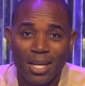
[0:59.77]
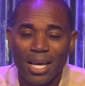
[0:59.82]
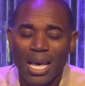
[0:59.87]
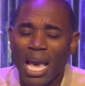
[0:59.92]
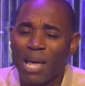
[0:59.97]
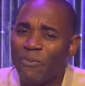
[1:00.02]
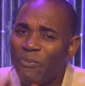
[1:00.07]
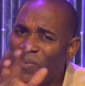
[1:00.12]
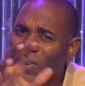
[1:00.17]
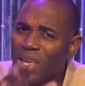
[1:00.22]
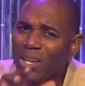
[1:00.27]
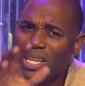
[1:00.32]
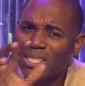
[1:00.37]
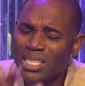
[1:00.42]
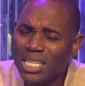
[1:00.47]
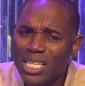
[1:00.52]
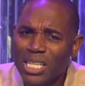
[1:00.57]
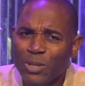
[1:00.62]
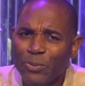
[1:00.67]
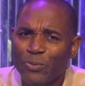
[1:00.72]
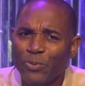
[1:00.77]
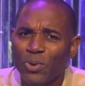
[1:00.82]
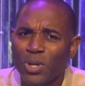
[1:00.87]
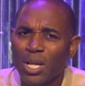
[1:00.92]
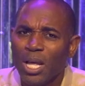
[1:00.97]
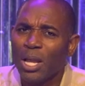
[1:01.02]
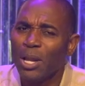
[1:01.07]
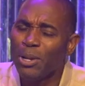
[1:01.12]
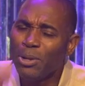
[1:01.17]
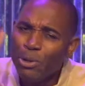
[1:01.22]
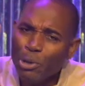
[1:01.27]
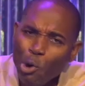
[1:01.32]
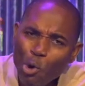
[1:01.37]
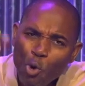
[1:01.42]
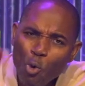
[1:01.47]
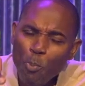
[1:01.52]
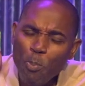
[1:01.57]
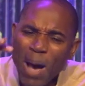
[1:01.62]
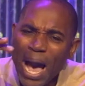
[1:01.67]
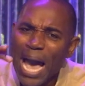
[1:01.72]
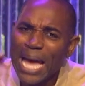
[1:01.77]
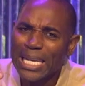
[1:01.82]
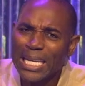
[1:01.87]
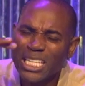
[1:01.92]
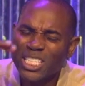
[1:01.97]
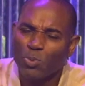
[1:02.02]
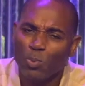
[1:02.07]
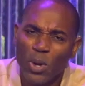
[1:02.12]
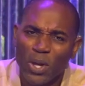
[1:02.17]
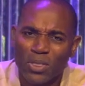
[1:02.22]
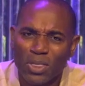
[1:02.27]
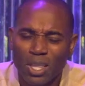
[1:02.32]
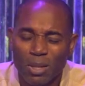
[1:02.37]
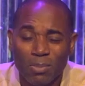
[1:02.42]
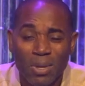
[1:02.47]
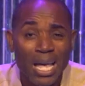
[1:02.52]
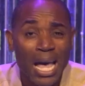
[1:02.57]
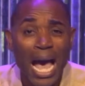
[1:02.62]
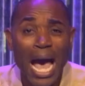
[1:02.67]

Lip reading: and feel as if nobody's with them.